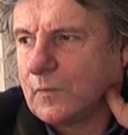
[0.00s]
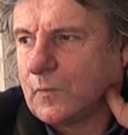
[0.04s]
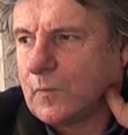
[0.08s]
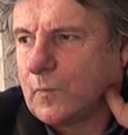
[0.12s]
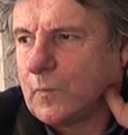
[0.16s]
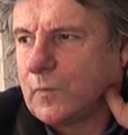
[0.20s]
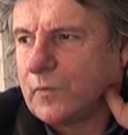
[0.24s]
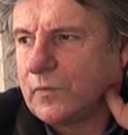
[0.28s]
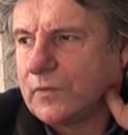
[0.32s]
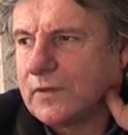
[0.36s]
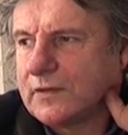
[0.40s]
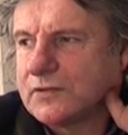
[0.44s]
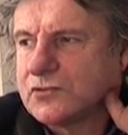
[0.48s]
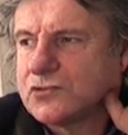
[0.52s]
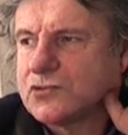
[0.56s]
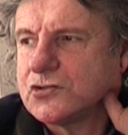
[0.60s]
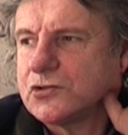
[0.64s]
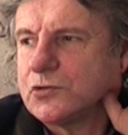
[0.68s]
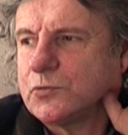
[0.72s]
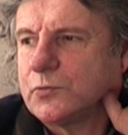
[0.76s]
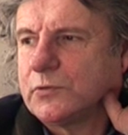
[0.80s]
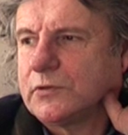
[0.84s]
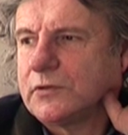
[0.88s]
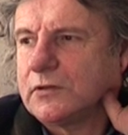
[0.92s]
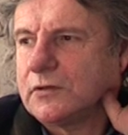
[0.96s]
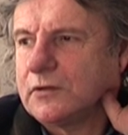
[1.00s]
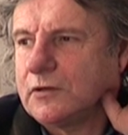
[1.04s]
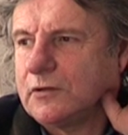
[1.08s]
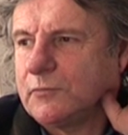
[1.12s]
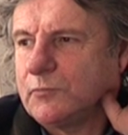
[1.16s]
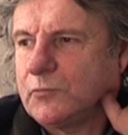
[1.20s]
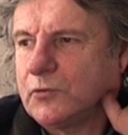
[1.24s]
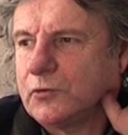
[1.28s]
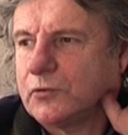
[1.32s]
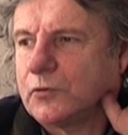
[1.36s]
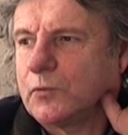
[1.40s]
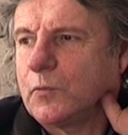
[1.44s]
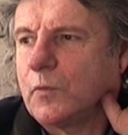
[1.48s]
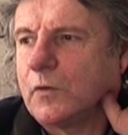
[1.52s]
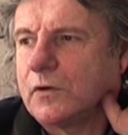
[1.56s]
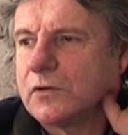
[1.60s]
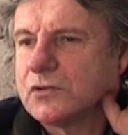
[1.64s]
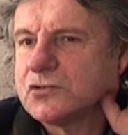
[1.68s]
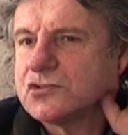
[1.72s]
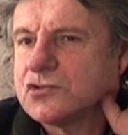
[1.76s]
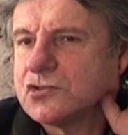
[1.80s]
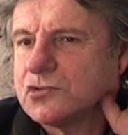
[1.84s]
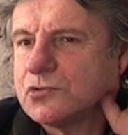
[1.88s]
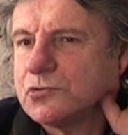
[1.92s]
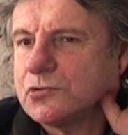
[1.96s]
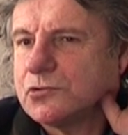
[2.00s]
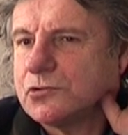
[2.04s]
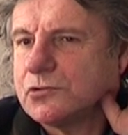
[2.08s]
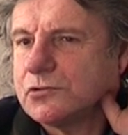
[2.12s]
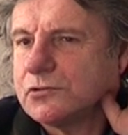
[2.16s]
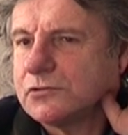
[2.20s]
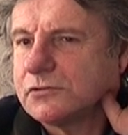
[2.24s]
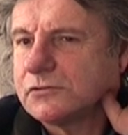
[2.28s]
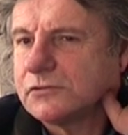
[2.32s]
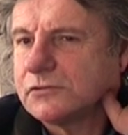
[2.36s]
What they do with it, I'm not quite sure.